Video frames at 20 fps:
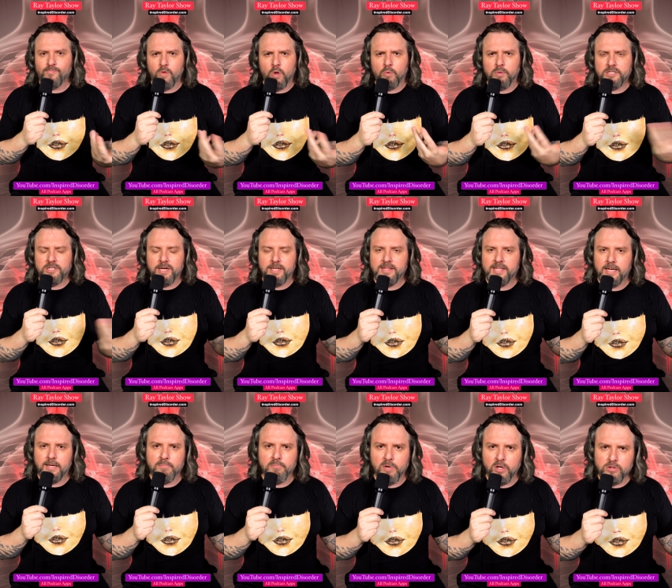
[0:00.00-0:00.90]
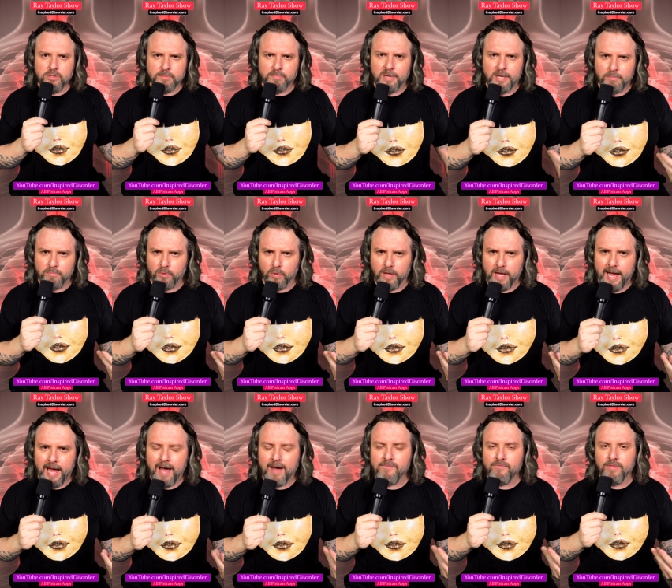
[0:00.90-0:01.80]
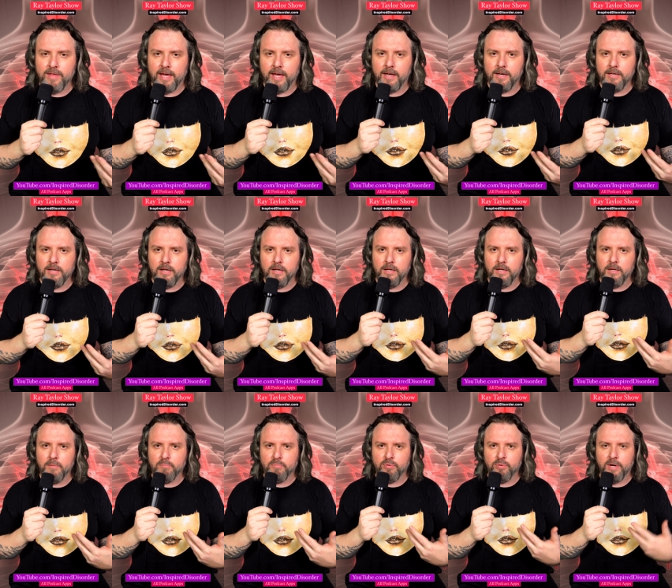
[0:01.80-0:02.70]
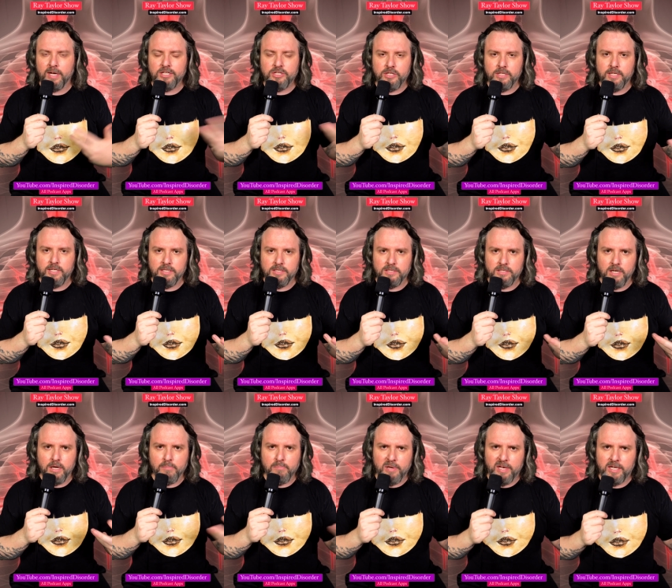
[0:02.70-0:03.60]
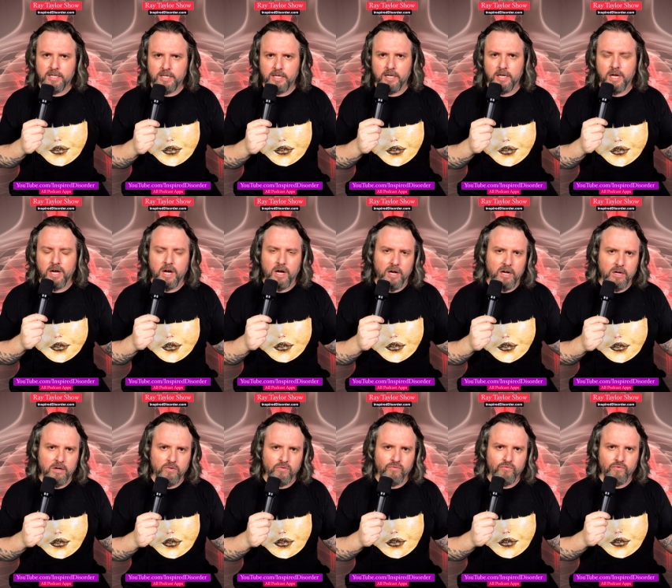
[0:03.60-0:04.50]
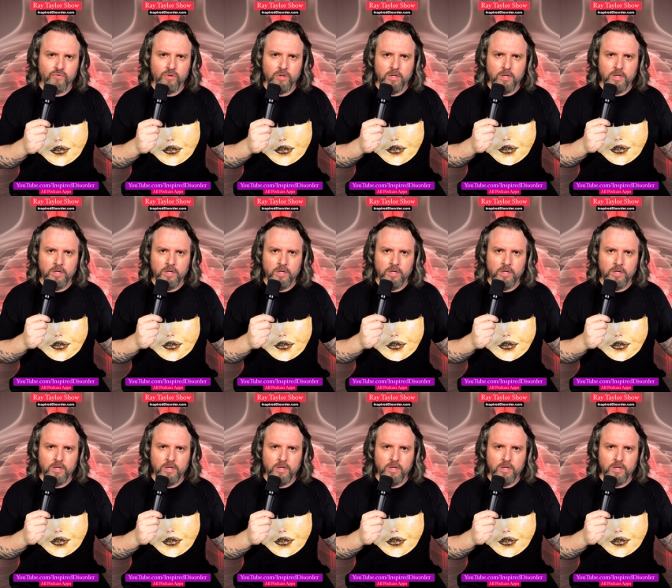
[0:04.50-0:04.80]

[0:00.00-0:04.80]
which I think most people have that prejudice opinion of